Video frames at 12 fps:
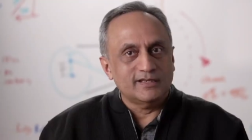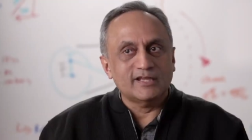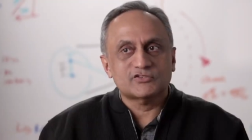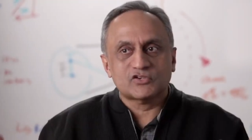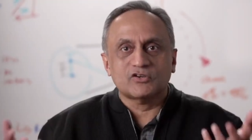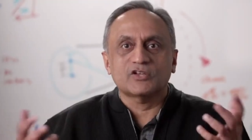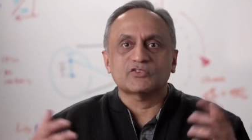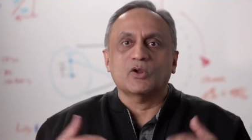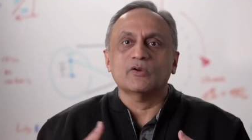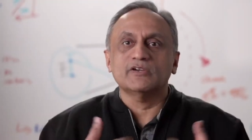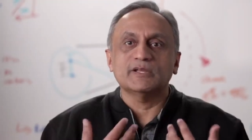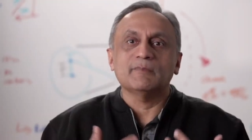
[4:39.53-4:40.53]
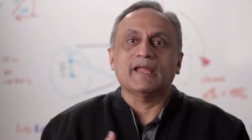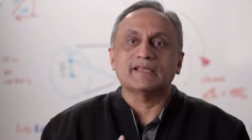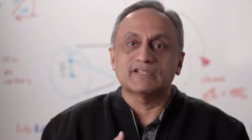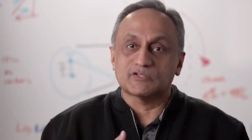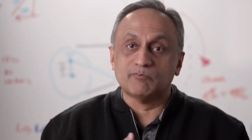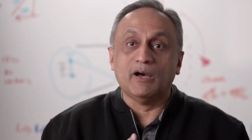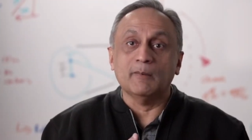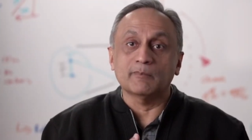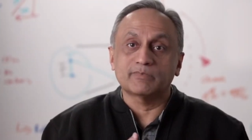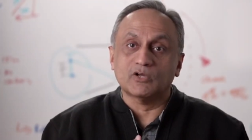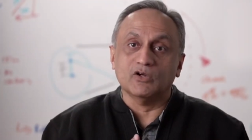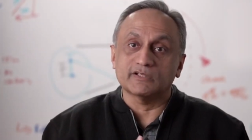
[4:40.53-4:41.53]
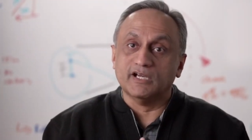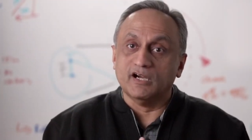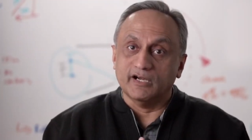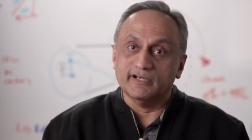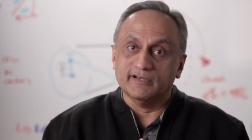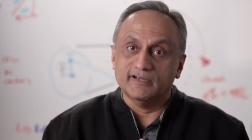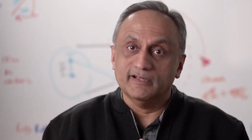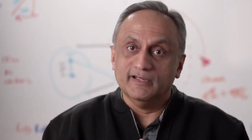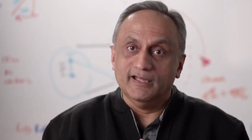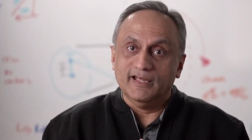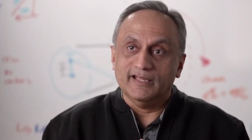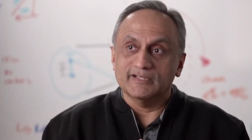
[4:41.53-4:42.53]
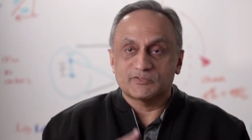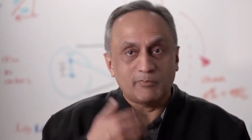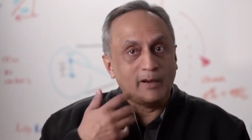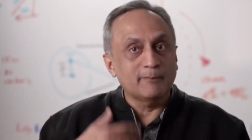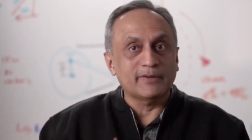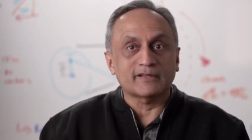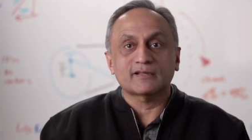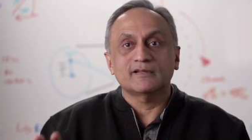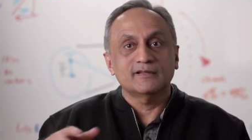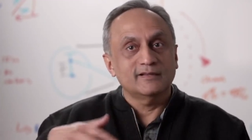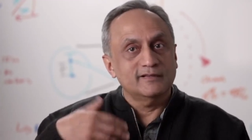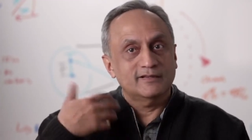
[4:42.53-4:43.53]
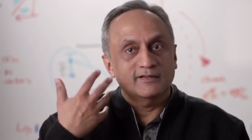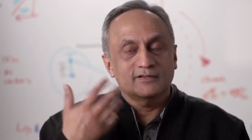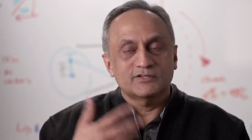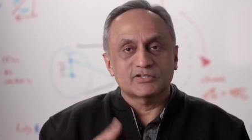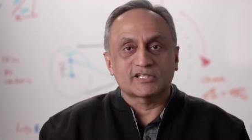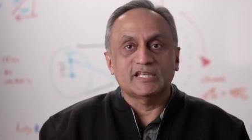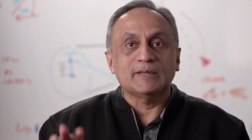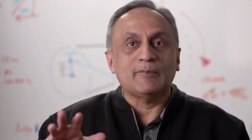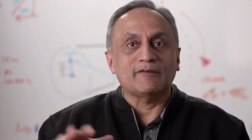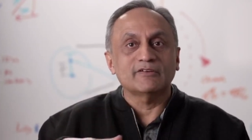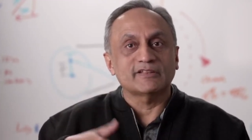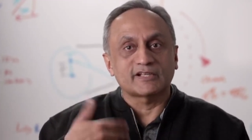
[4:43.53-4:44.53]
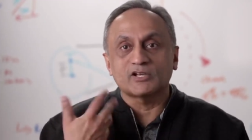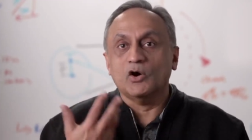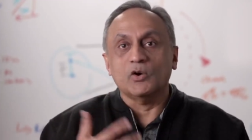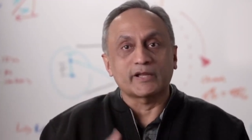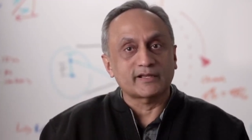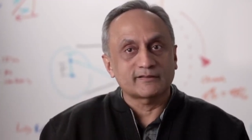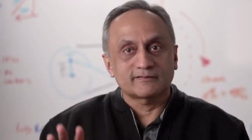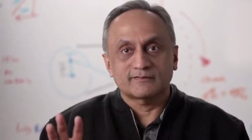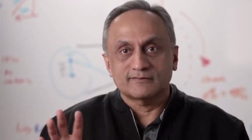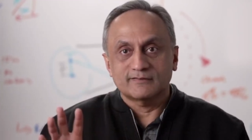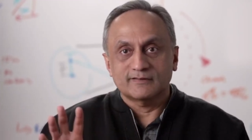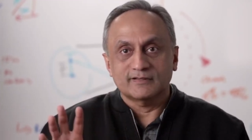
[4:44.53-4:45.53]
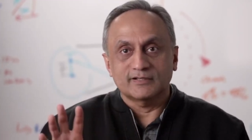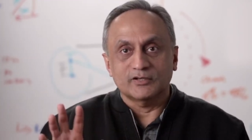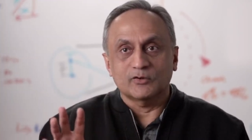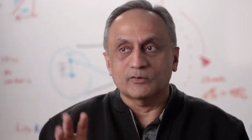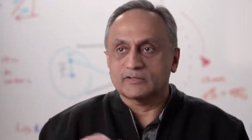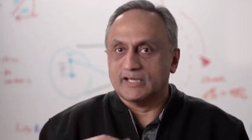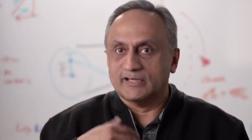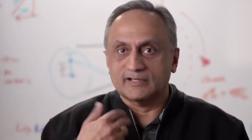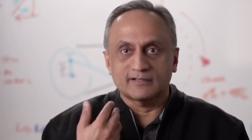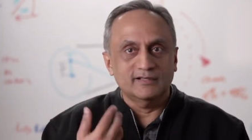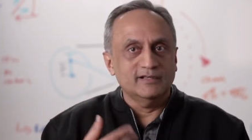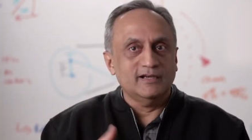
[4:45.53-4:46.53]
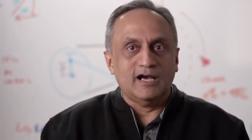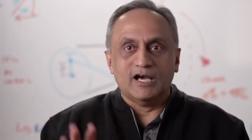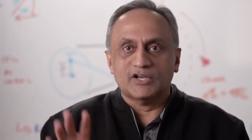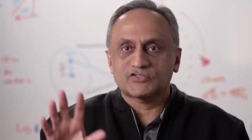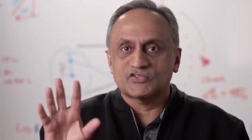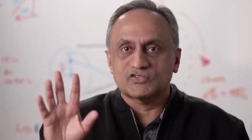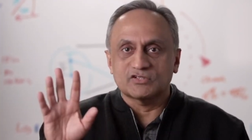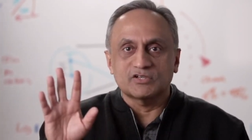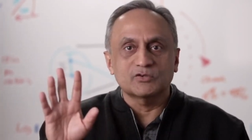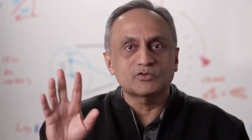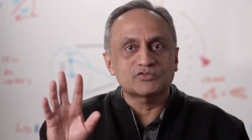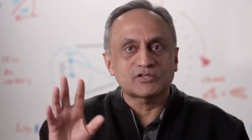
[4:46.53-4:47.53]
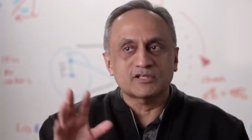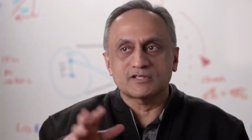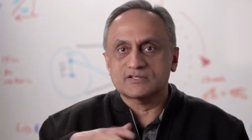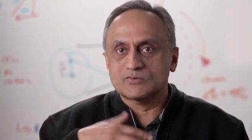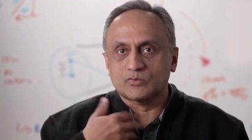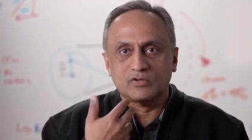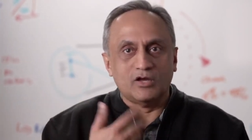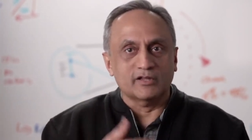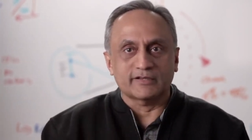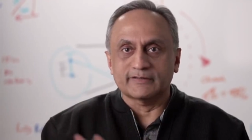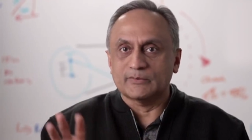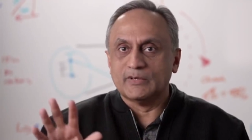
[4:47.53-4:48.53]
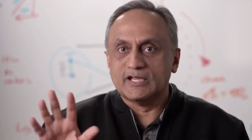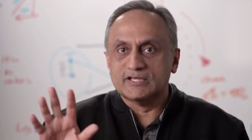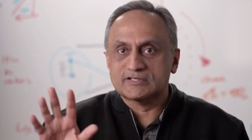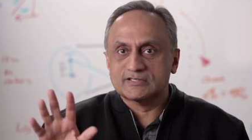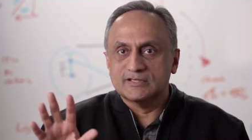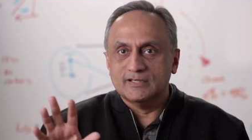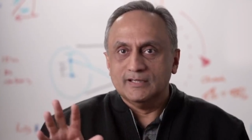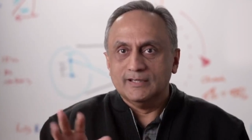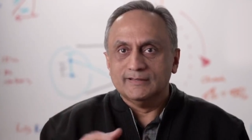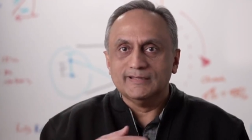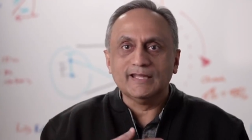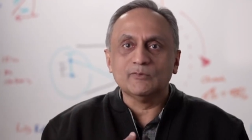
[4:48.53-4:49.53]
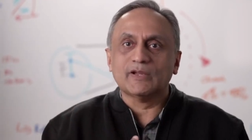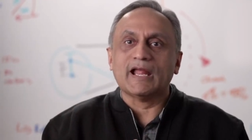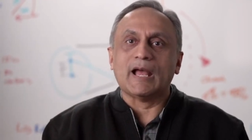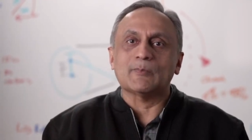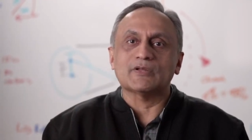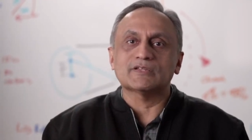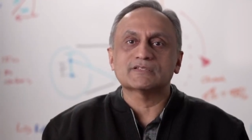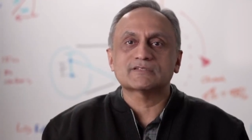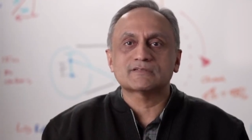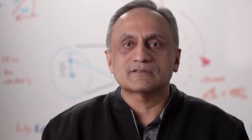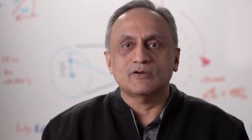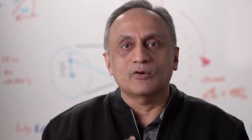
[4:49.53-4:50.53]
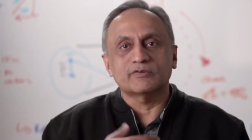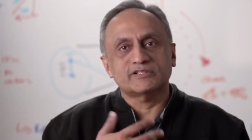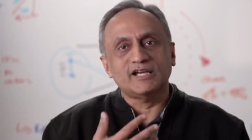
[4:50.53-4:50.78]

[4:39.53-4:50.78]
Nature has already made this pump called the heart, and it's pumping to keep everything going. You know, getting oxygen and nutrients, hauling the waste. Then what happens over